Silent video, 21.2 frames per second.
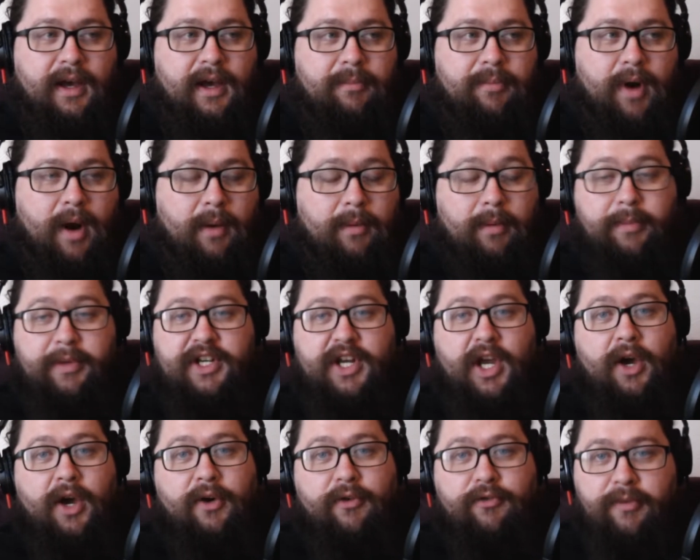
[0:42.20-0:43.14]
probably
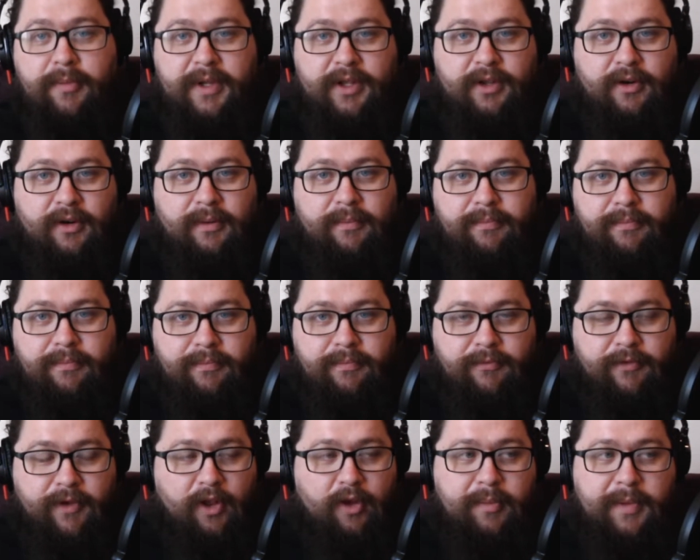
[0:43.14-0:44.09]
know from either
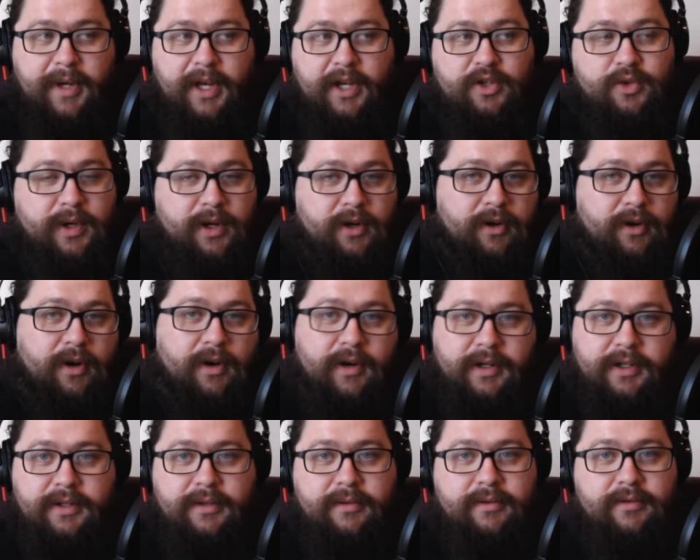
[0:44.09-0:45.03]
following me on Twitter
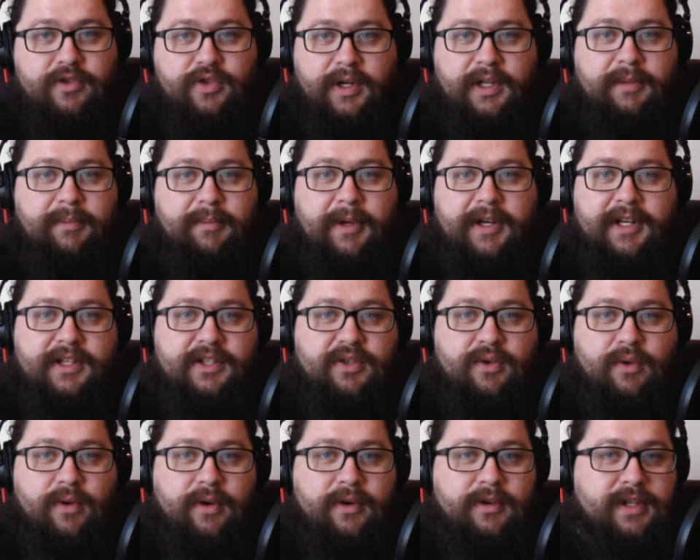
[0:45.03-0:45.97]
or joining my
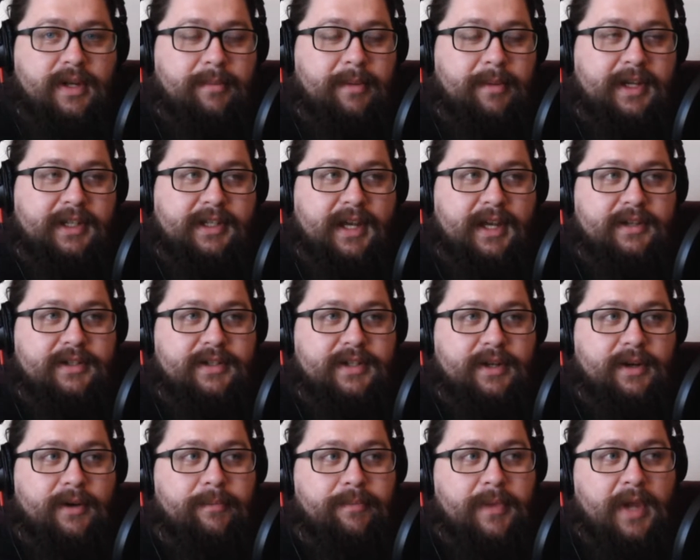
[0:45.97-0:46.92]
Discord or something like that.
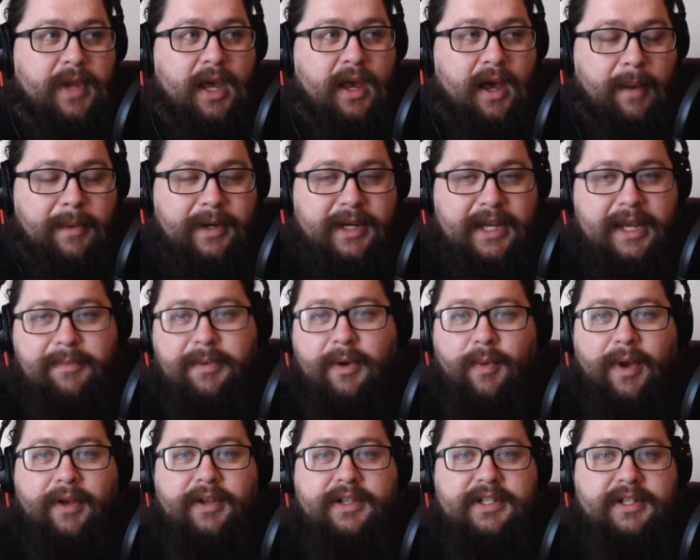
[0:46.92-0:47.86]
So I'm going to keep it
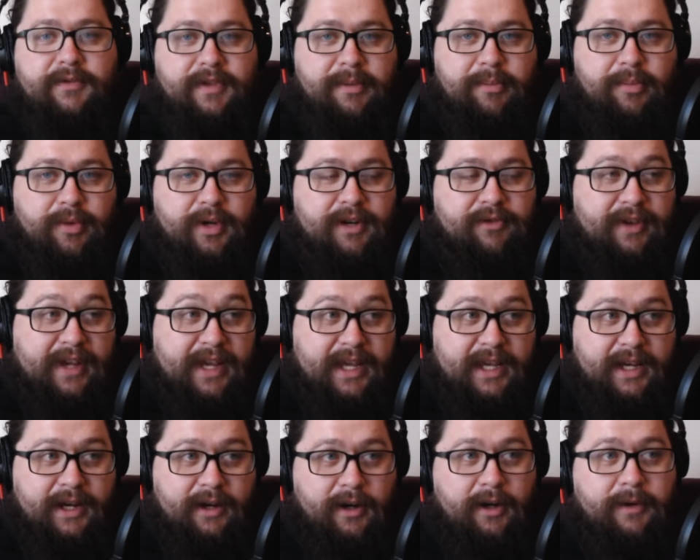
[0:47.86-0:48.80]
relatively brief
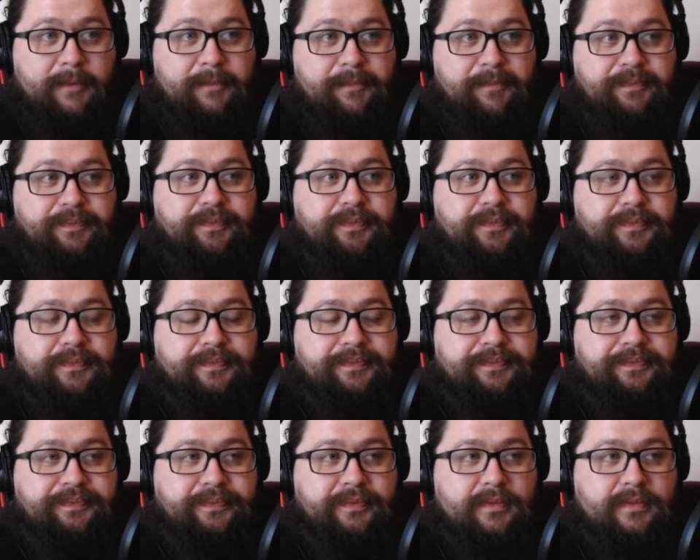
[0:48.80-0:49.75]
here.
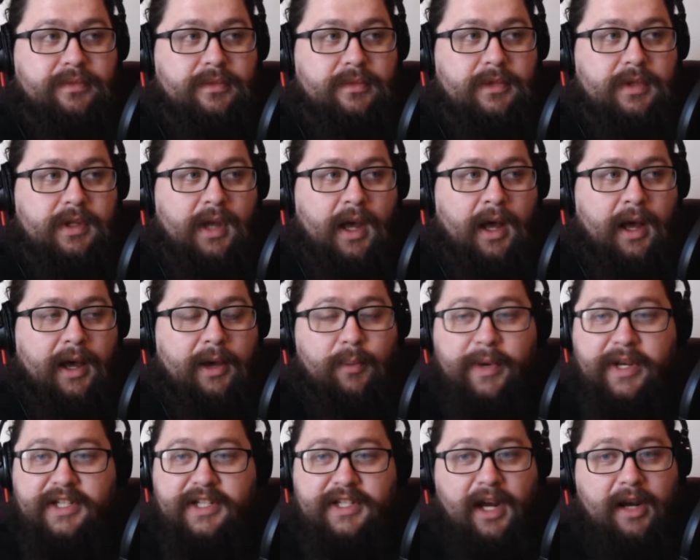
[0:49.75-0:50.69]
And
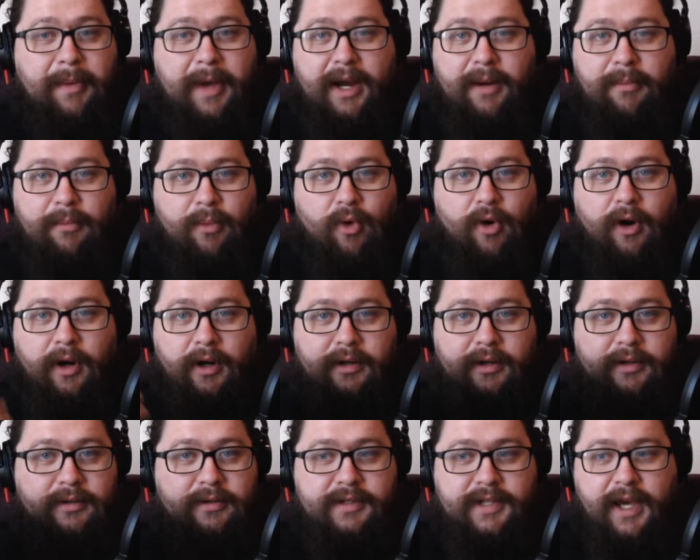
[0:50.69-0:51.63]
we can talk about it more
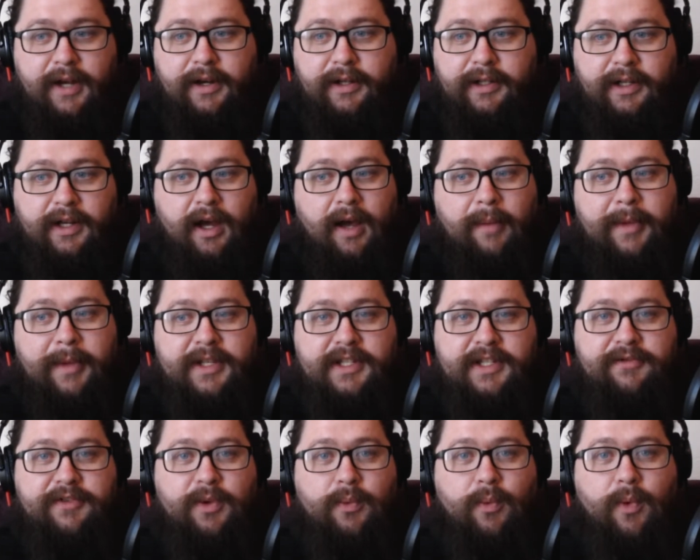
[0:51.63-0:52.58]
down in the
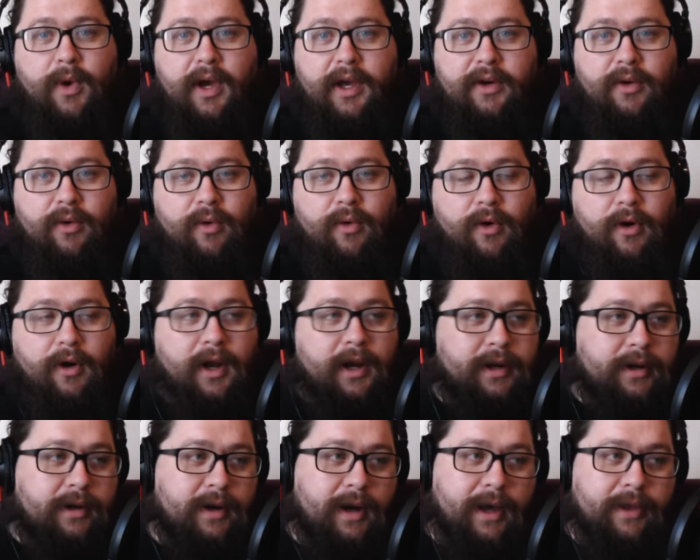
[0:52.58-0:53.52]
comments if you want, or
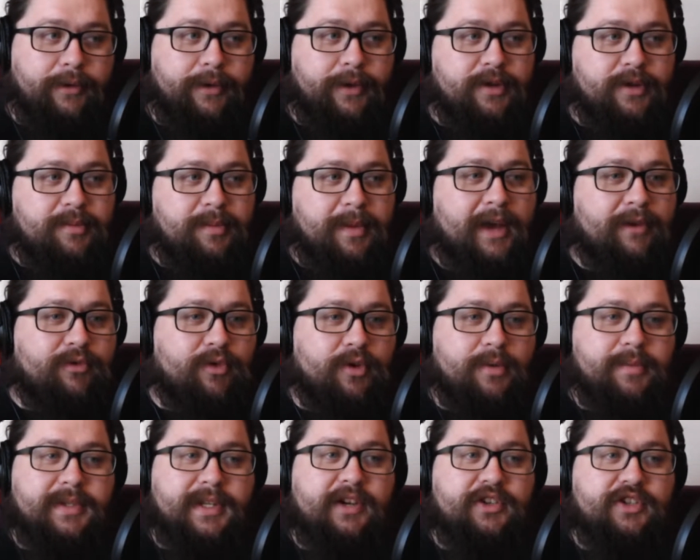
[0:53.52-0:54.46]
on either of those
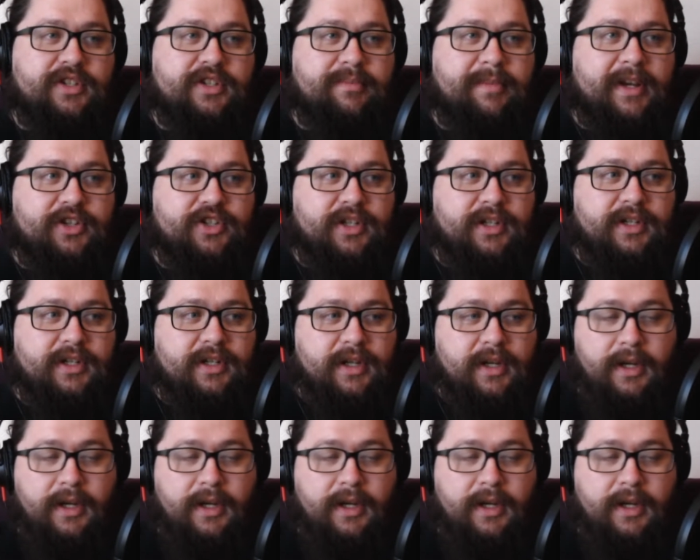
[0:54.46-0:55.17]
platforms that I just mentioned.